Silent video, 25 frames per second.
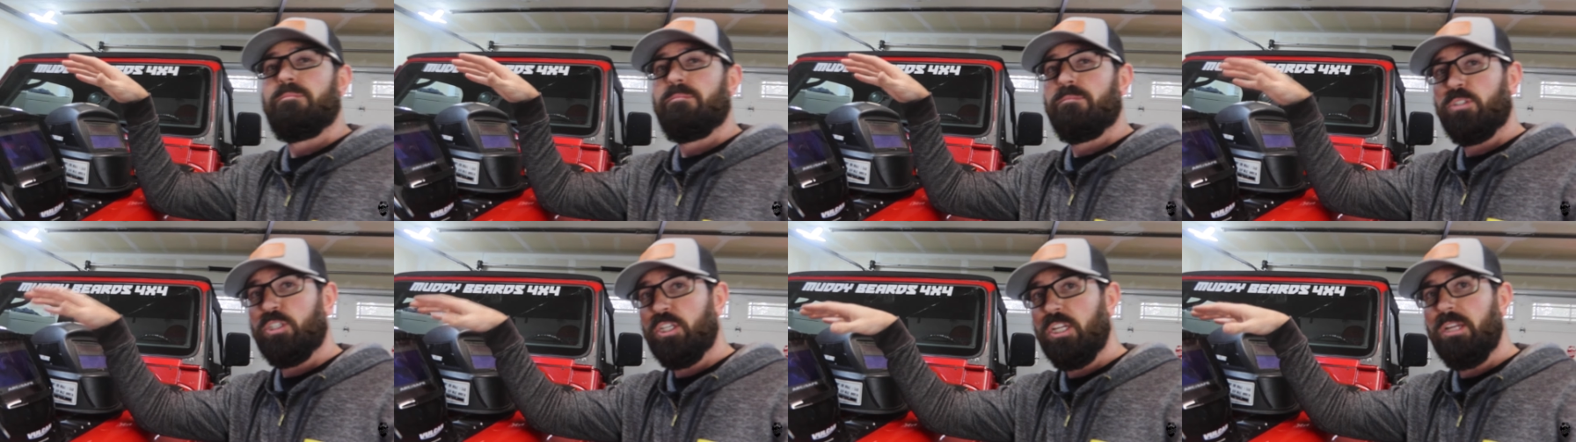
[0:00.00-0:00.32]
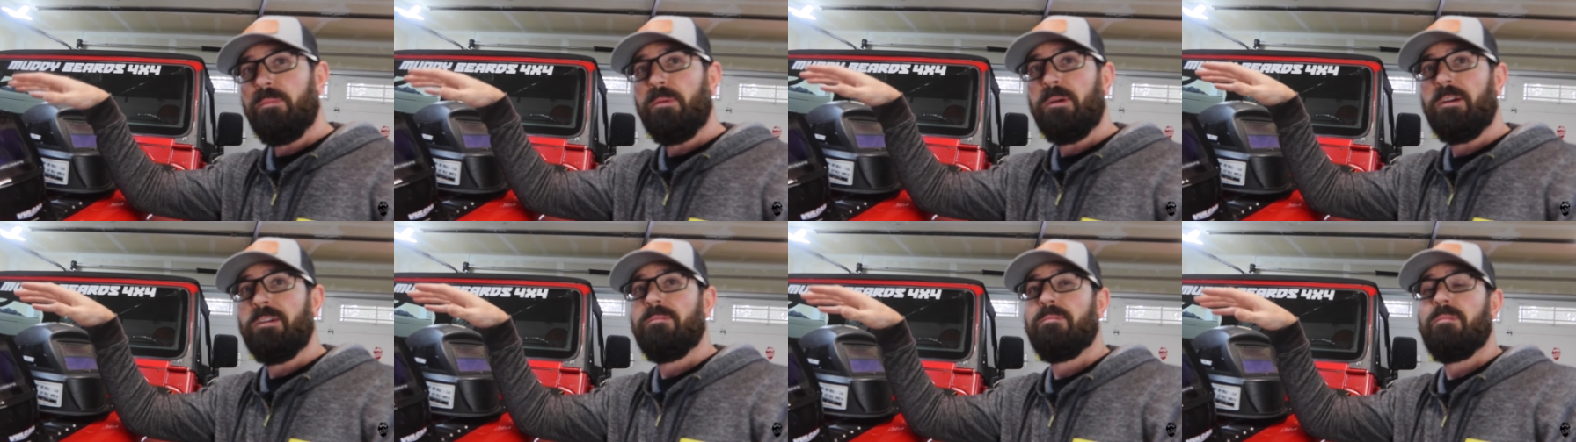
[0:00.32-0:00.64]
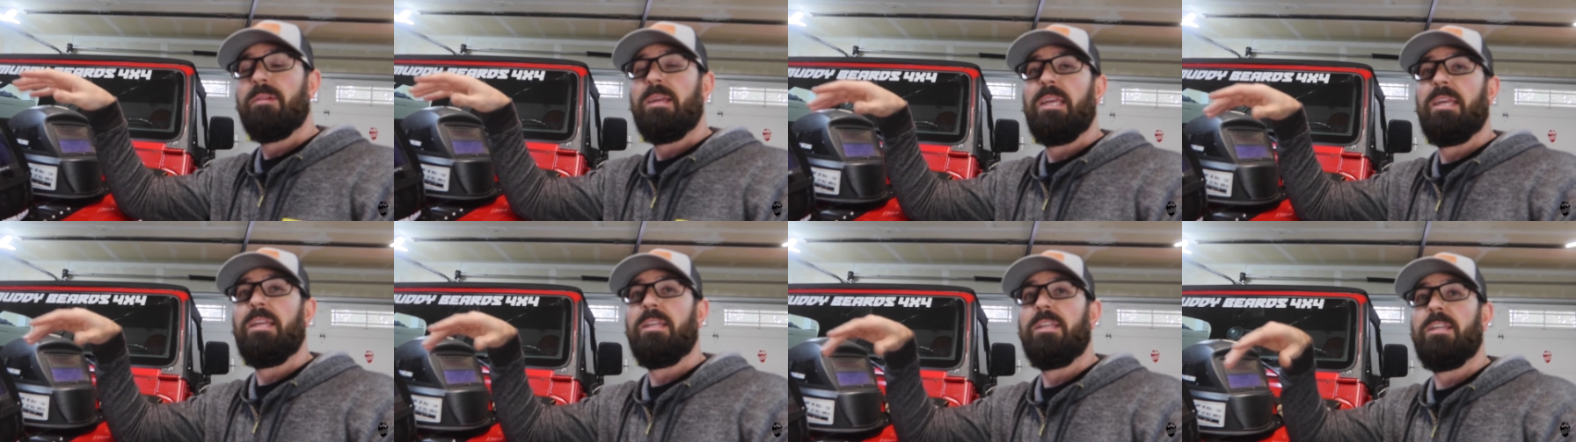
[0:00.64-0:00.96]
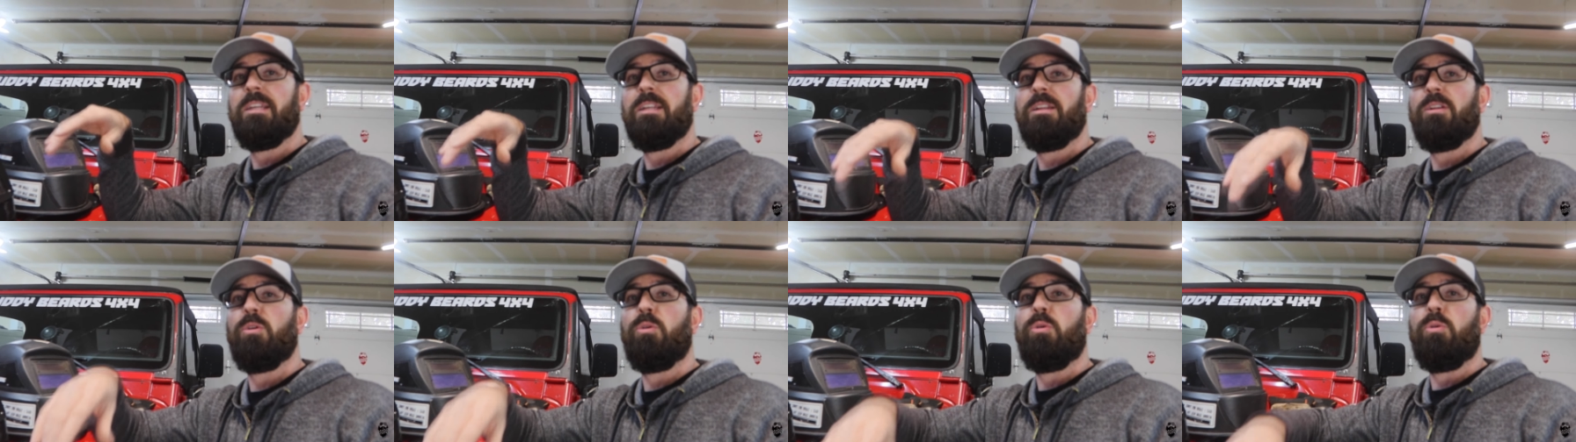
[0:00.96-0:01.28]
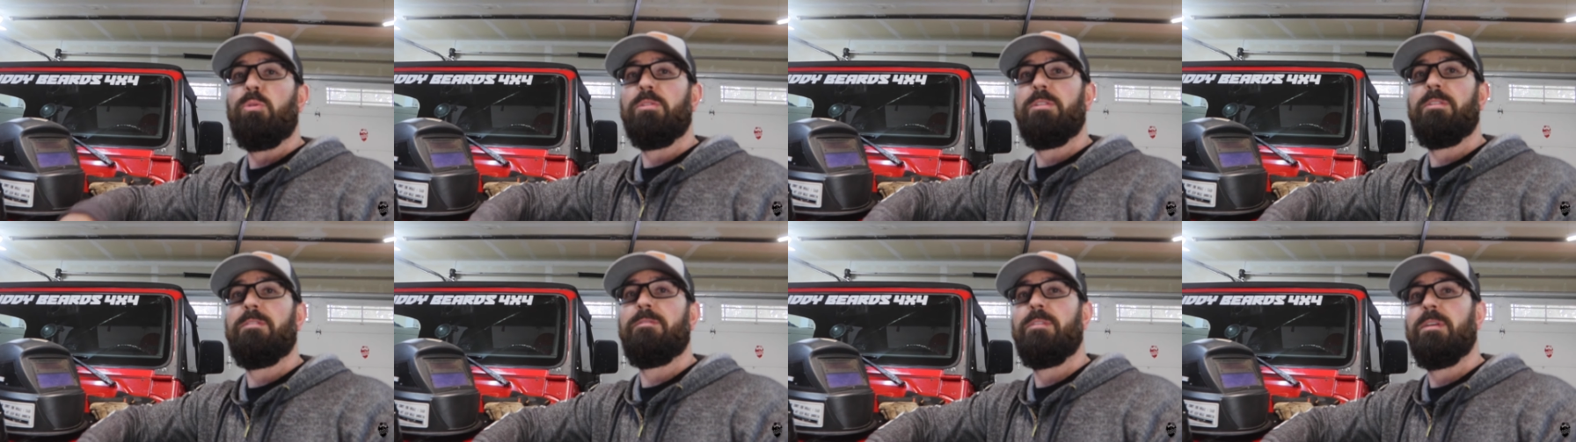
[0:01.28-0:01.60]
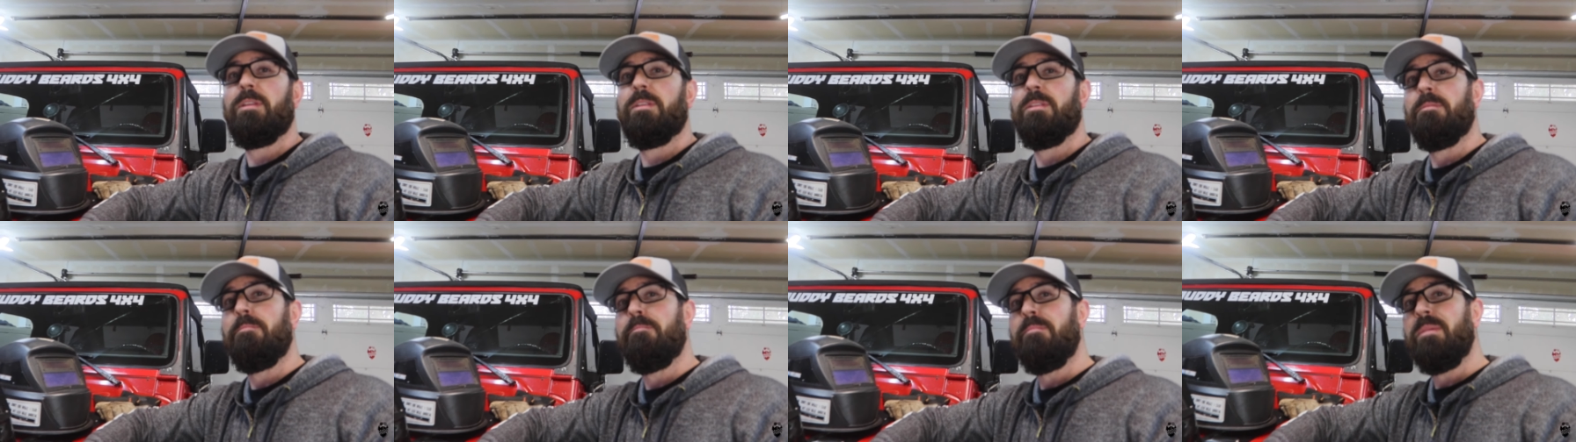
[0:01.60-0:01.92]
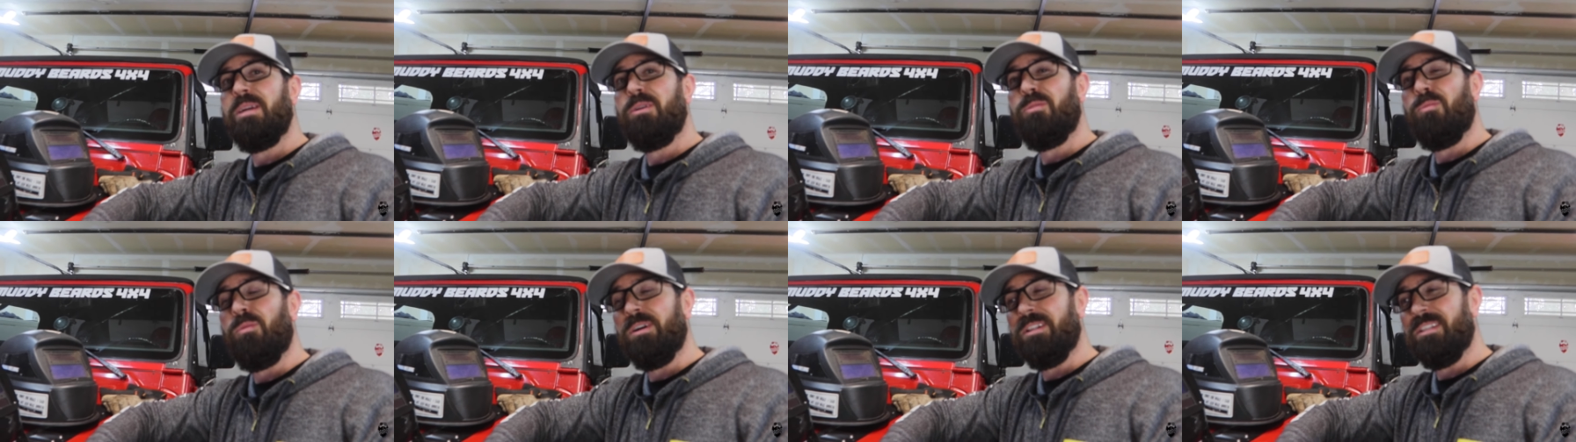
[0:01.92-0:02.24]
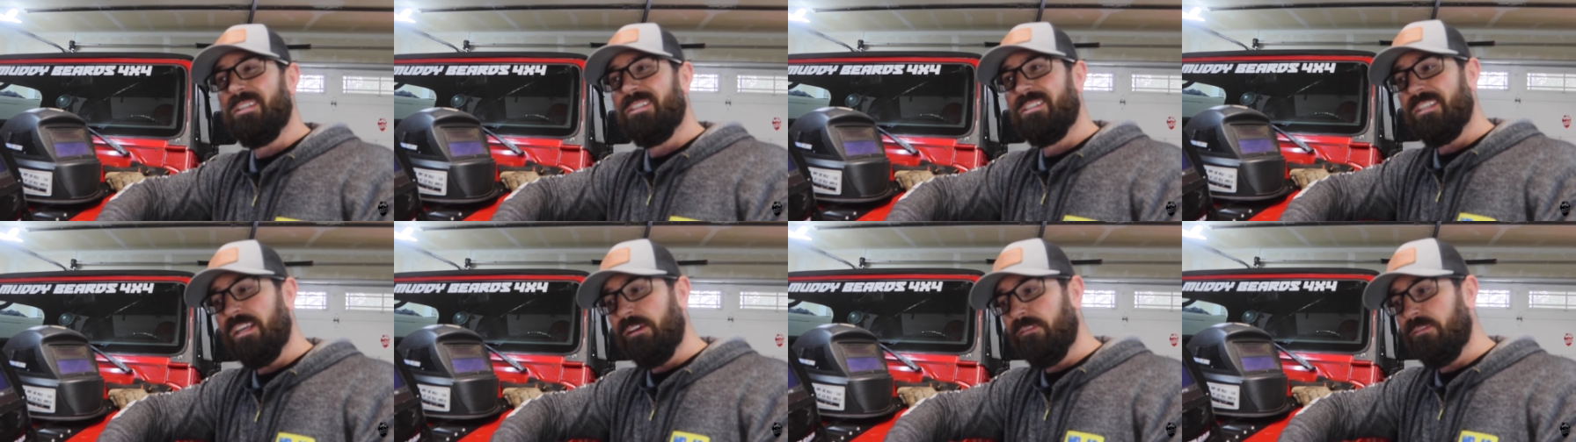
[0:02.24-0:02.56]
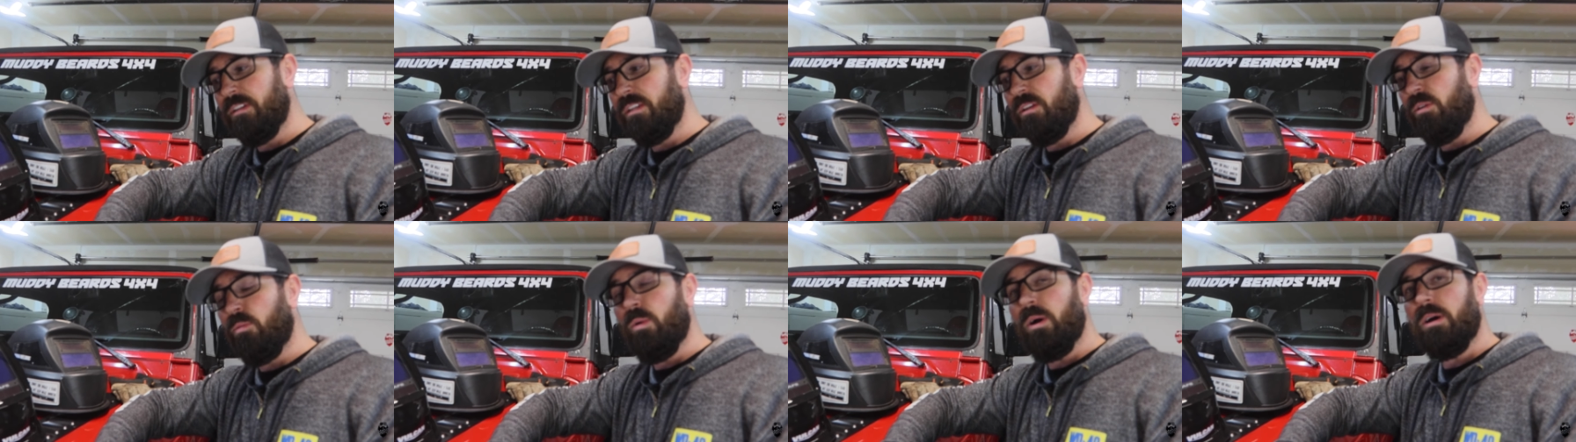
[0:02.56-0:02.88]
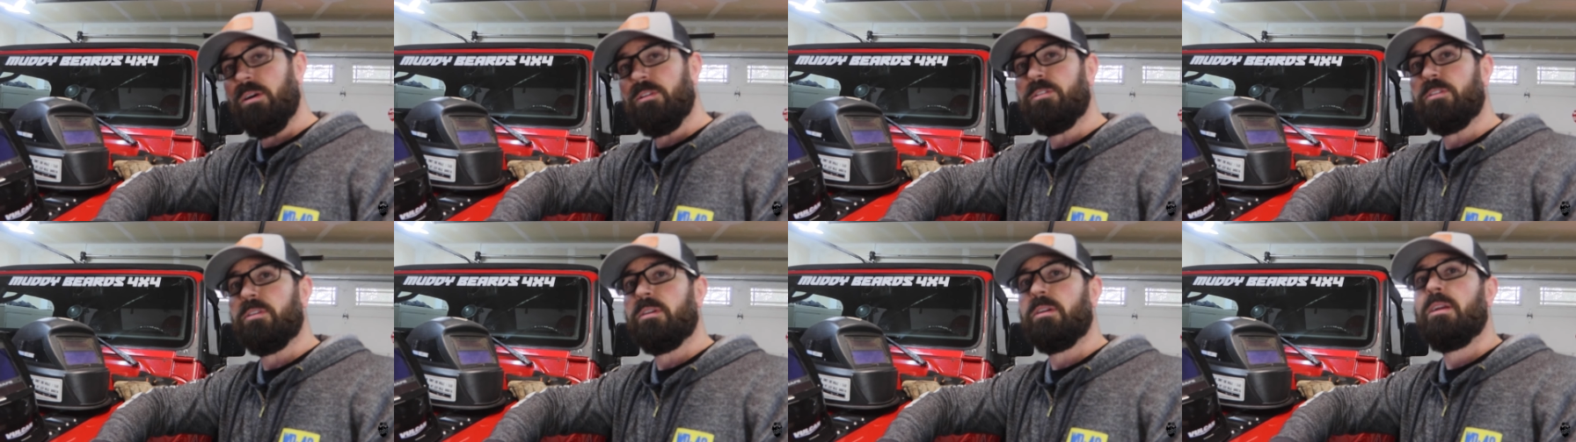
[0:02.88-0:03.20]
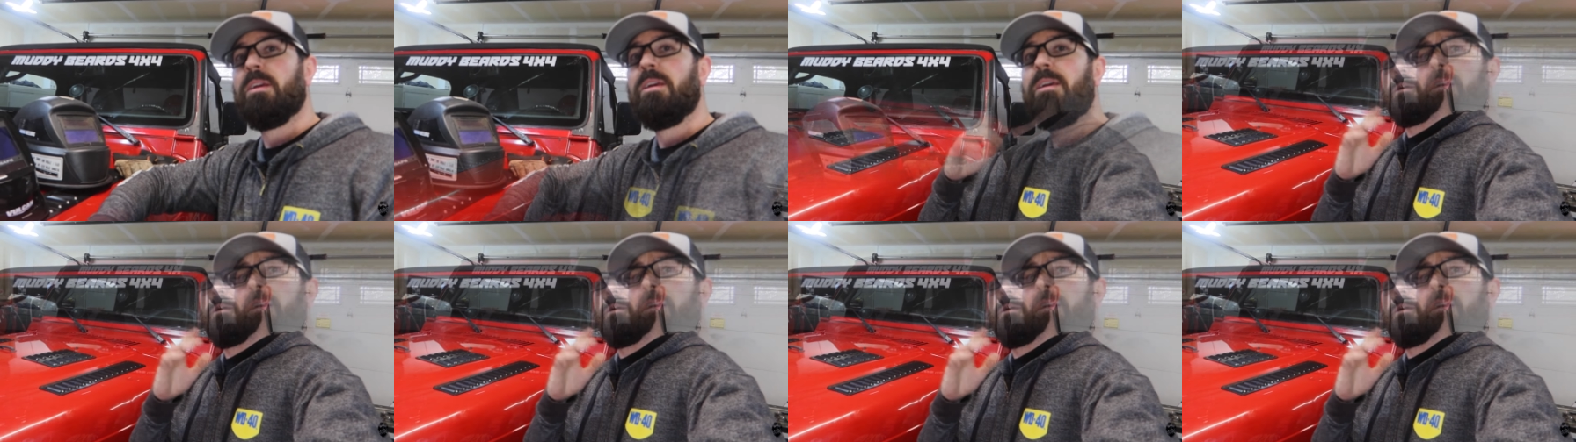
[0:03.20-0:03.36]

cheaper and getting a hold of the MiG one seventy welder,